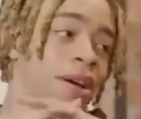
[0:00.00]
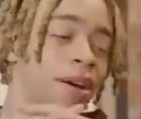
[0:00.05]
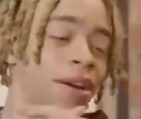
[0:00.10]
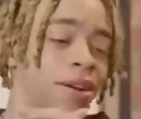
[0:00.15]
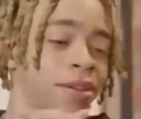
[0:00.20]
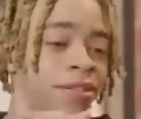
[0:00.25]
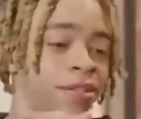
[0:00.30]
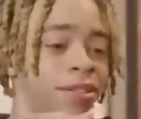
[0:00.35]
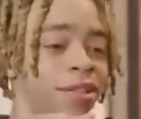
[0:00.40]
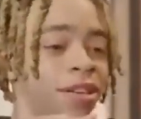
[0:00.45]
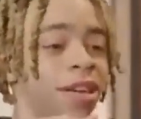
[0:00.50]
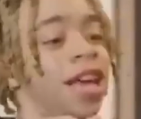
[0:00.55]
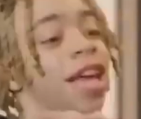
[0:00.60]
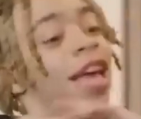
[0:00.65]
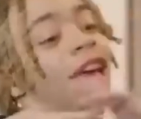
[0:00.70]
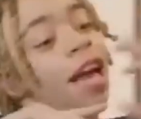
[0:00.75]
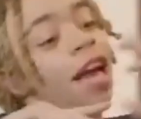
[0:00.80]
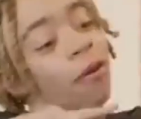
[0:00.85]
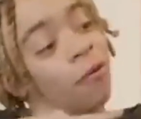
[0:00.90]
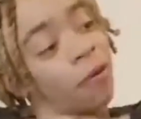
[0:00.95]
rapper,
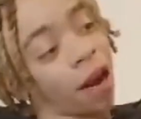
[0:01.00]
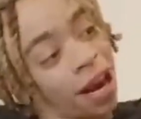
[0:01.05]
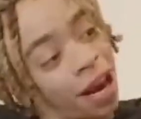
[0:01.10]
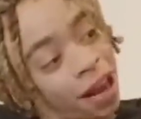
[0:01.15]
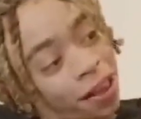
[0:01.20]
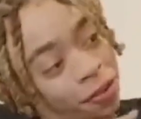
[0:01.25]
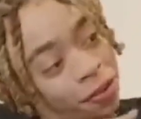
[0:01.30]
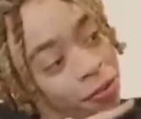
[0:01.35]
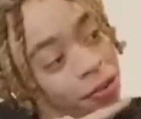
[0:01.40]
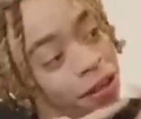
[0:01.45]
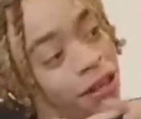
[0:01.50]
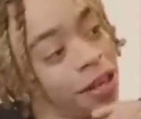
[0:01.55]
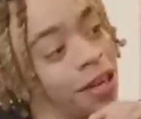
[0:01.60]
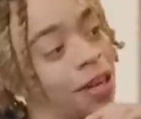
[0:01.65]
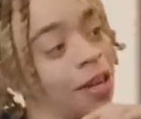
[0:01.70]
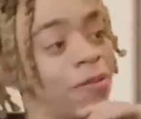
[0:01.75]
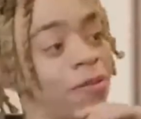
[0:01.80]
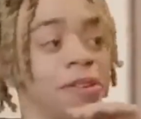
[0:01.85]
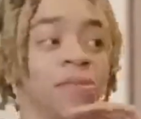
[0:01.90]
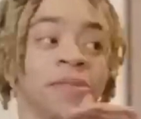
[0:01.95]
even though his
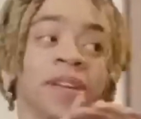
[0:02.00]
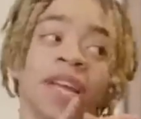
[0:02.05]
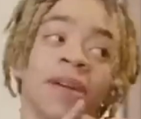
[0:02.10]
upbringing